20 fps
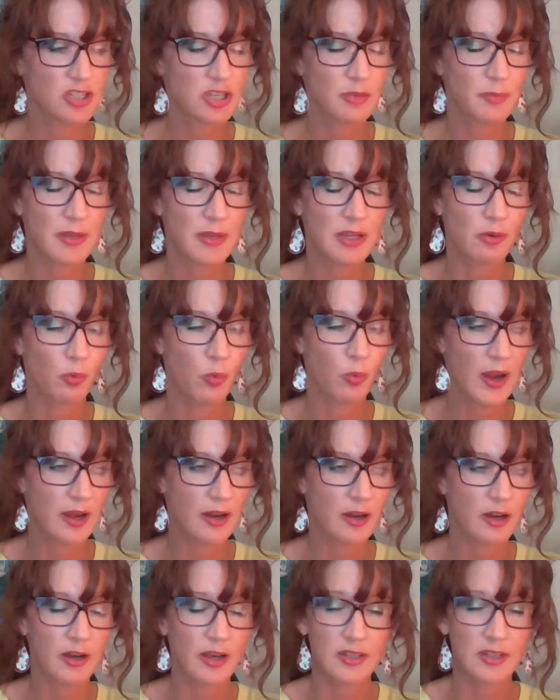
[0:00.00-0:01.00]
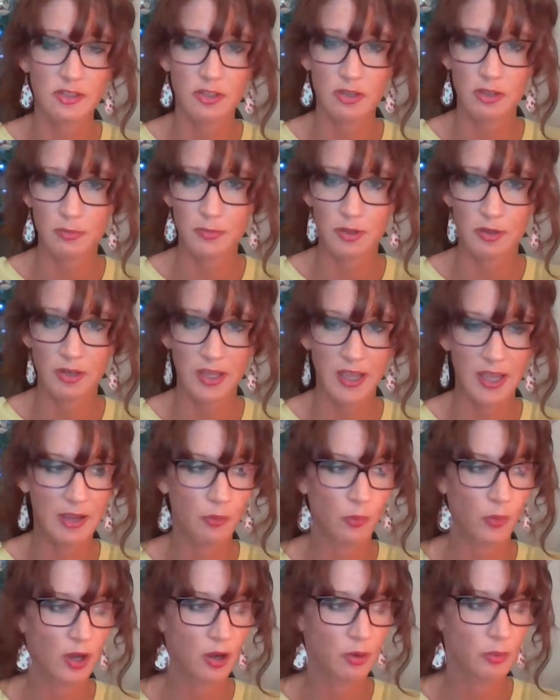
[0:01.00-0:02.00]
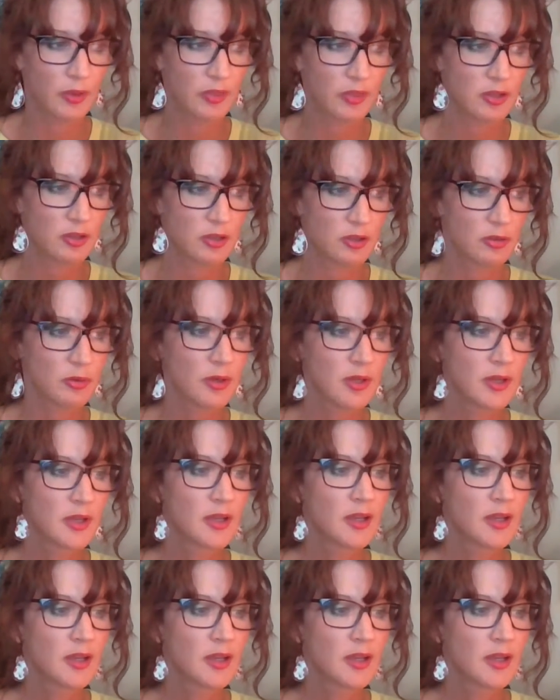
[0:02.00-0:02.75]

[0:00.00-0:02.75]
to be aware and to communicate well with you.